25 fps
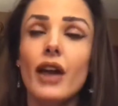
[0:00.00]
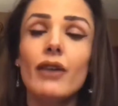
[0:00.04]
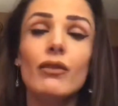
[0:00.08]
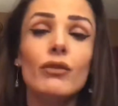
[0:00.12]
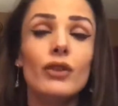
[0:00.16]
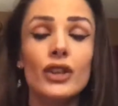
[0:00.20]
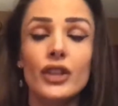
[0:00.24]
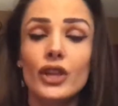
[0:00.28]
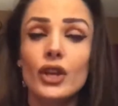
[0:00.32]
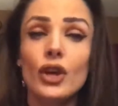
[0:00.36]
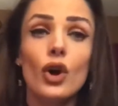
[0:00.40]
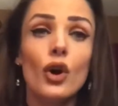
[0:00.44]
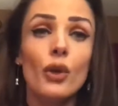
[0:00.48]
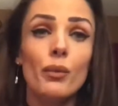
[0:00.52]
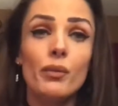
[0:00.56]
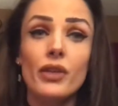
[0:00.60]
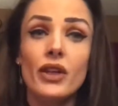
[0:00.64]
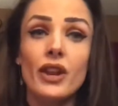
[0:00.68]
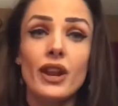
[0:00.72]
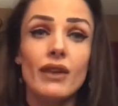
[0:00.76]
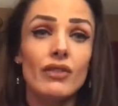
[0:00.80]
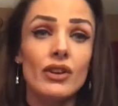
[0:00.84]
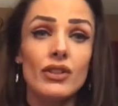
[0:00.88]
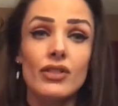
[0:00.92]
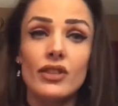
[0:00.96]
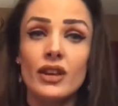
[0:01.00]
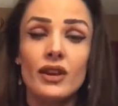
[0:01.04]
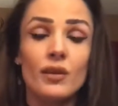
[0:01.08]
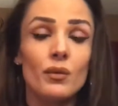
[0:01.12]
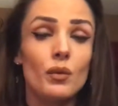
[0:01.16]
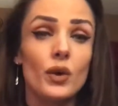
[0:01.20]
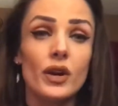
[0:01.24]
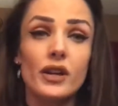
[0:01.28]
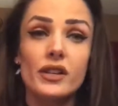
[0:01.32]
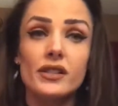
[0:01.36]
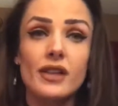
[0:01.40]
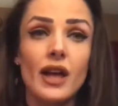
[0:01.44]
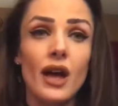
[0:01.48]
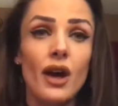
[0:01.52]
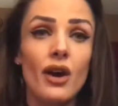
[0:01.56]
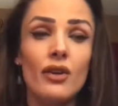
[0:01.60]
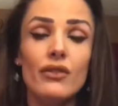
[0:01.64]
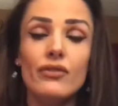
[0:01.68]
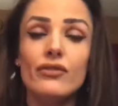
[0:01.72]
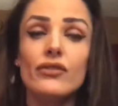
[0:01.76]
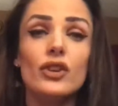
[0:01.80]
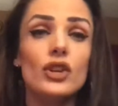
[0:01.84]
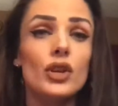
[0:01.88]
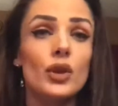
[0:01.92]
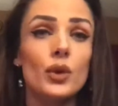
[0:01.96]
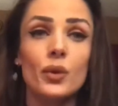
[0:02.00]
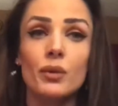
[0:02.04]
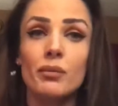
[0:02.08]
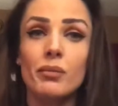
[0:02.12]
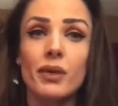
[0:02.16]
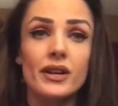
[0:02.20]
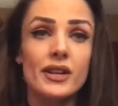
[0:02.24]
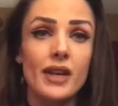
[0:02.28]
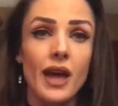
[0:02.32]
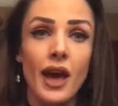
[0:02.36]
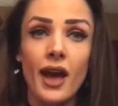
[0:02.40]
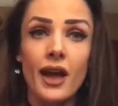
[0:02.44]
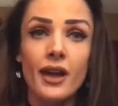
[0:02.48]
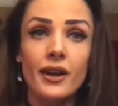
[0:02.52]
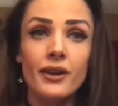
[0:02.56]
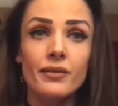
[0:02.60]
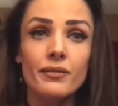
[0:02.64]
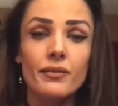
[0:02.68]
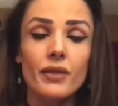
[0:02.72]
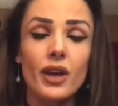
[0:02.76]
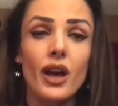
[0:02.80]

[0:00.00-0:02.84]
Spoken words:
really hope that everything works out for you and my dad.